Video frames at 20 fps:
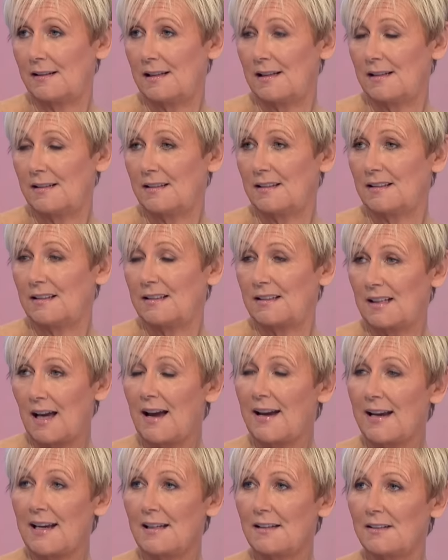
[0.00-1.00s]
these
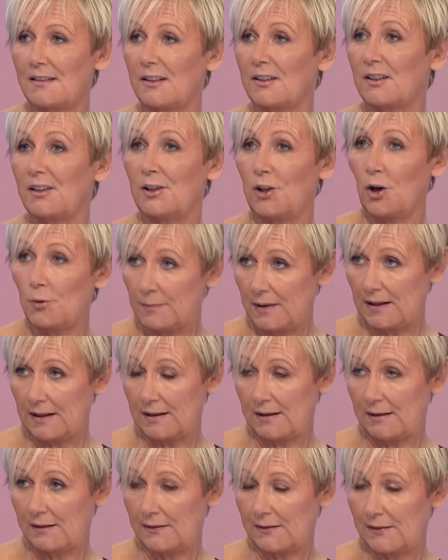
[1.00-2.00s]
diet
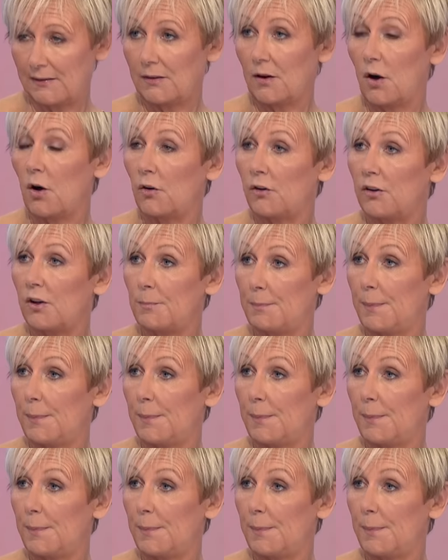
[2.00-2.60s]
gummies on the